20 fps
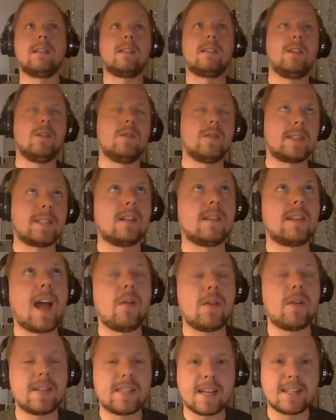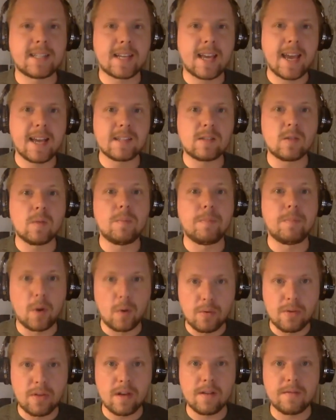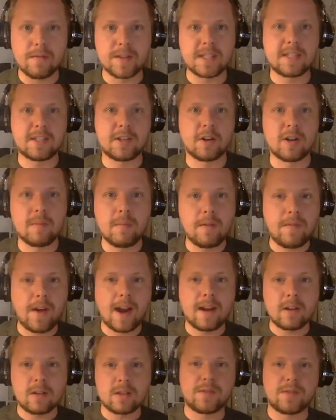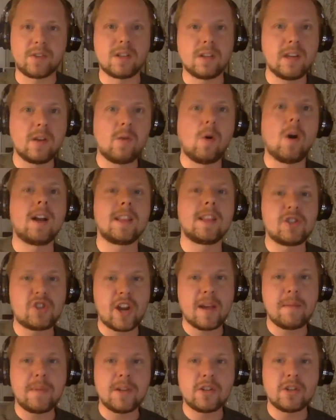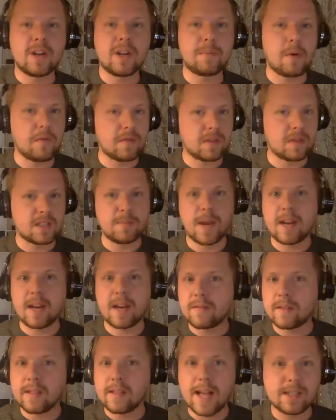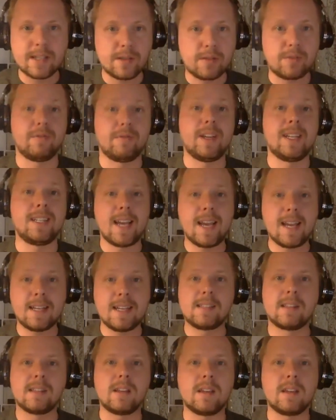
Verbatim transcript: the U S L now has had to cancel both of its tournament finals for League One and the Championship over the span of the last three days.